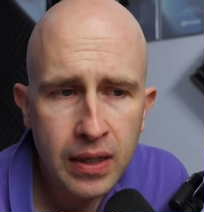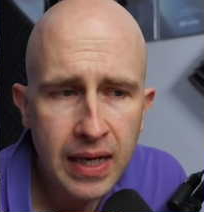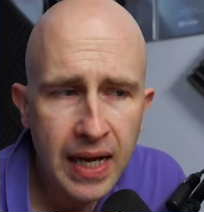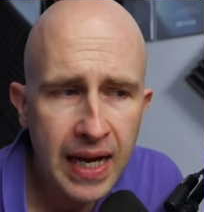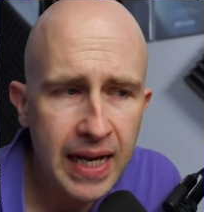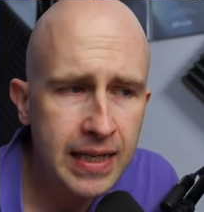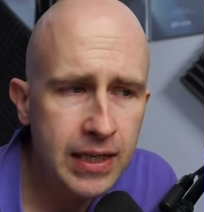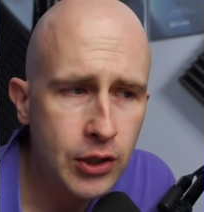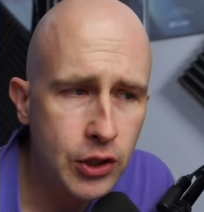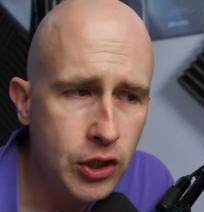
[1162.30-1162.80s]

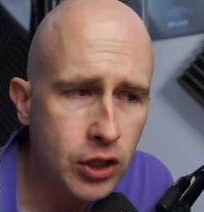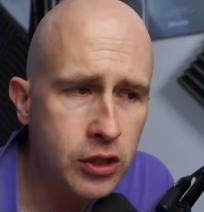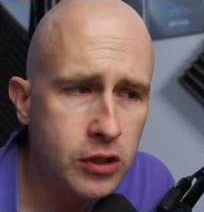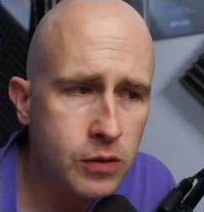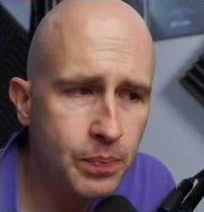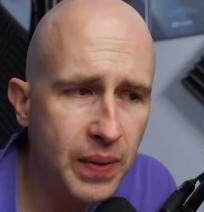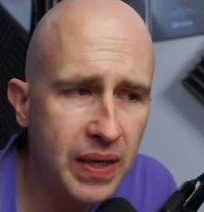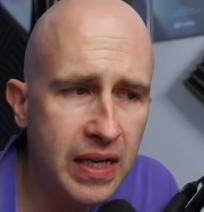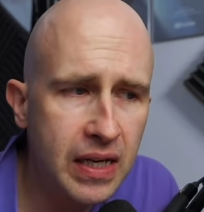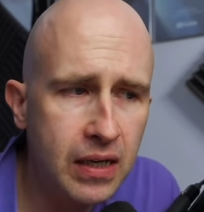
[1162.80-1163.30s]
Had it
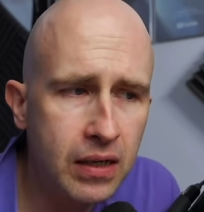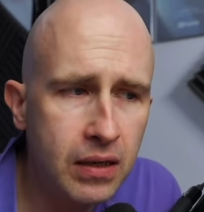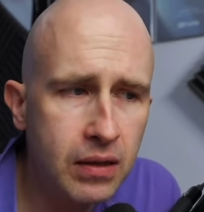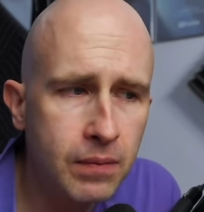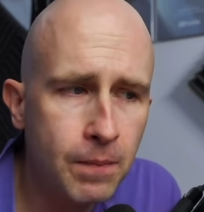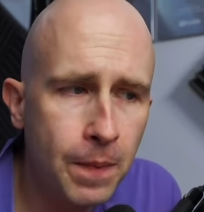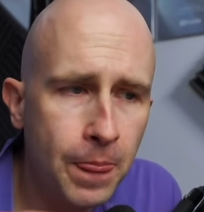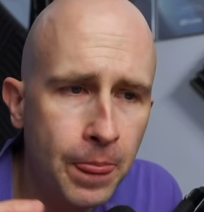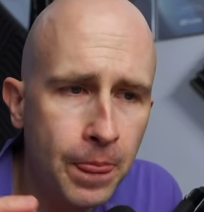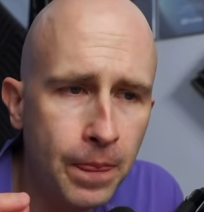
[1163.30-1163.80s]
just
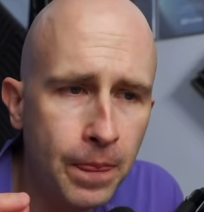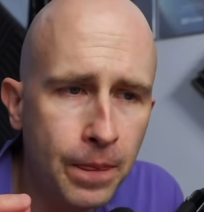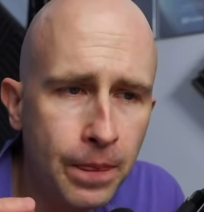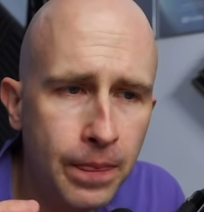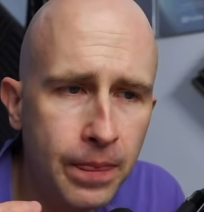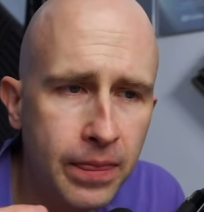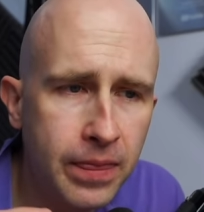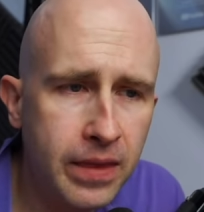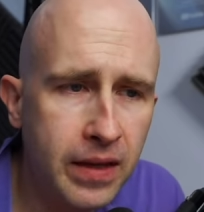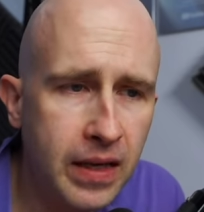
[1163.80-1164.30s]
been
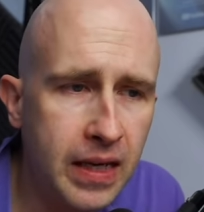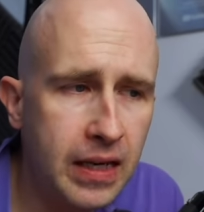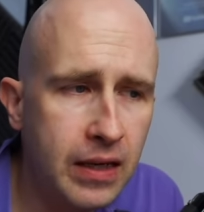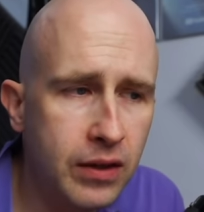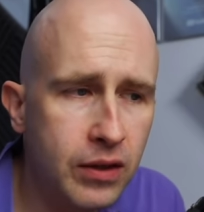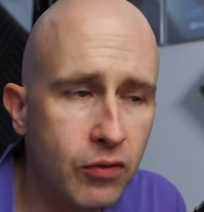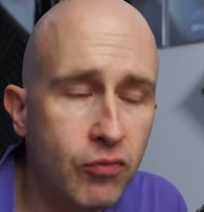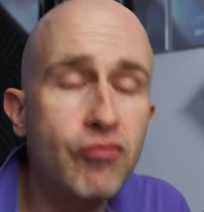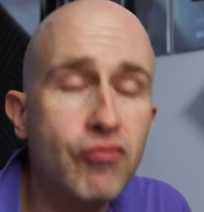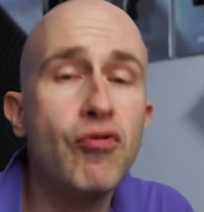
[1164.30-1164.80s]
the
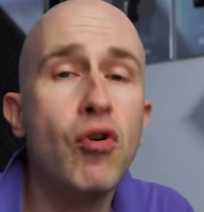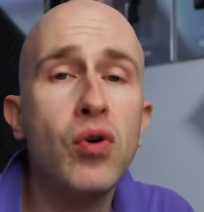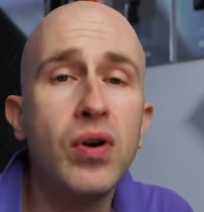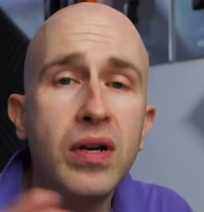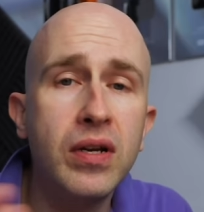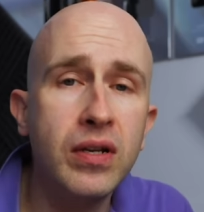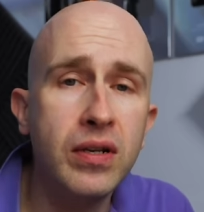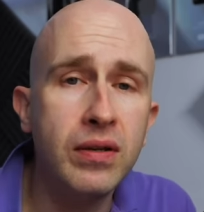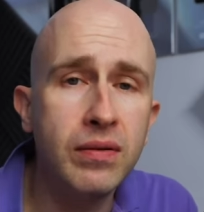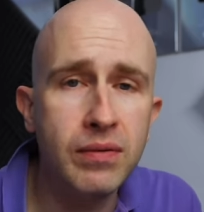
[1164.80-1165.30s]

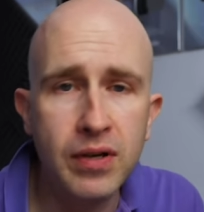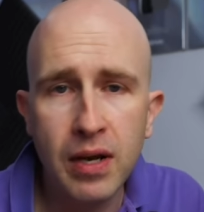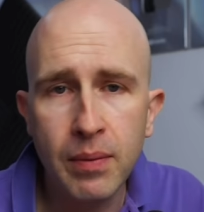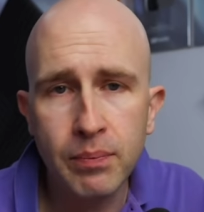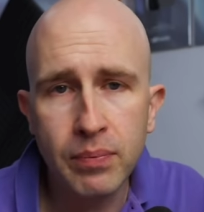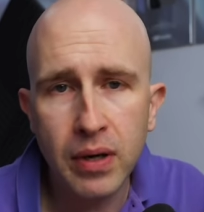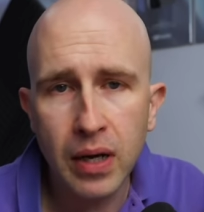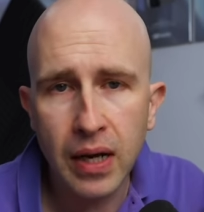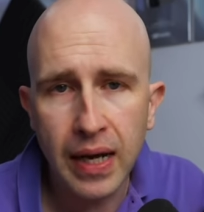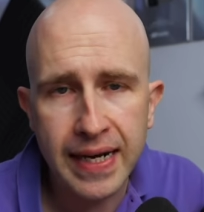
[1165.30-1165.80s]
wrong
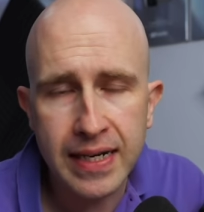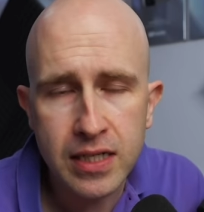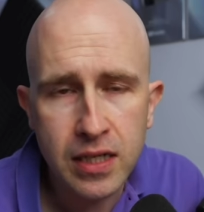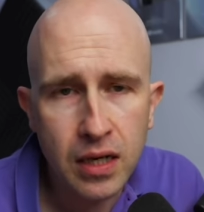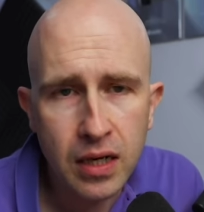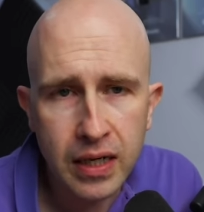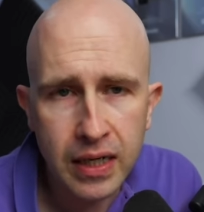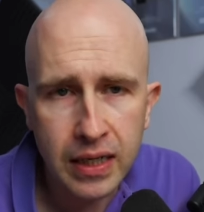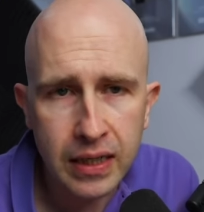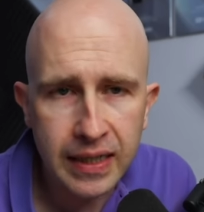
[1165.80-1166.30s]
number
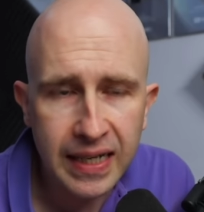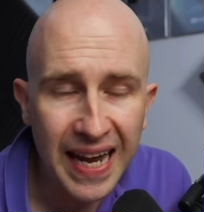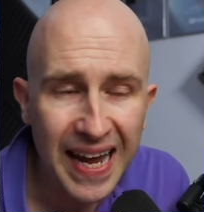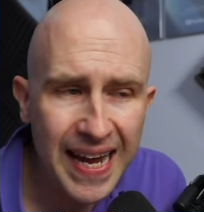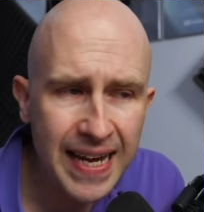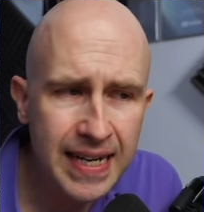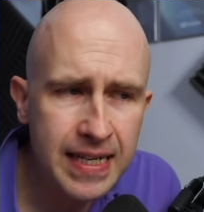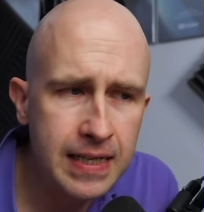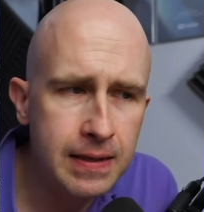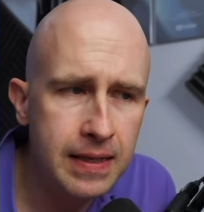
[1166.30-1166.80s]
entirely,
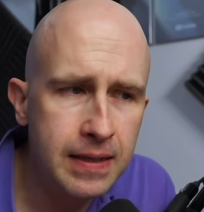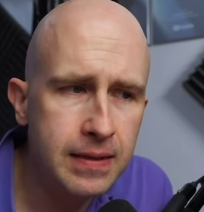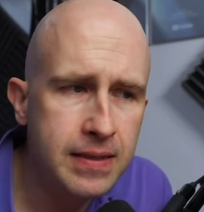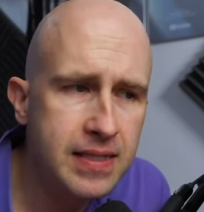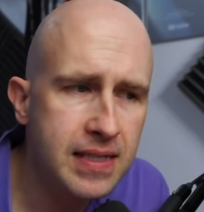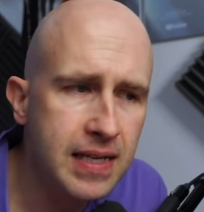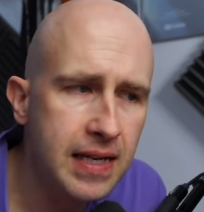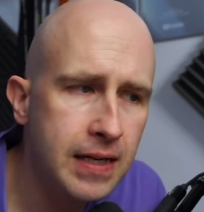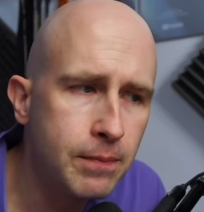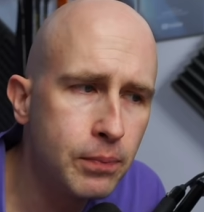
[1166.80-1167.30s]
had he
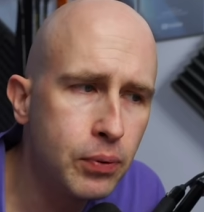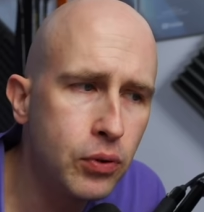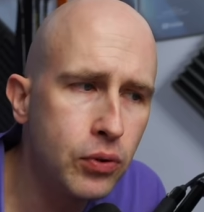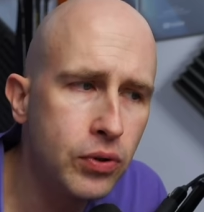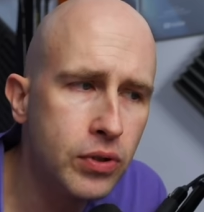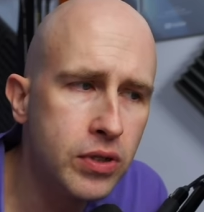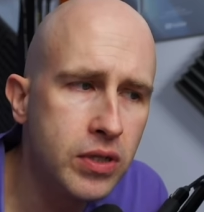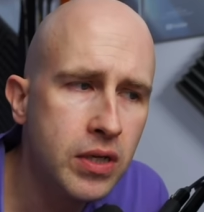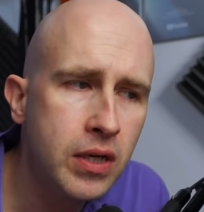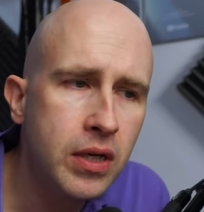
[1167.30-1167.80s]
instead
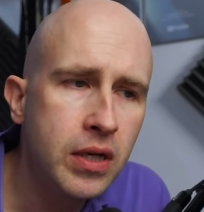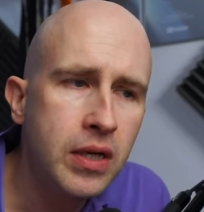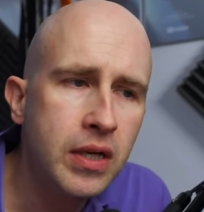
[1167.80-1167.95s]
put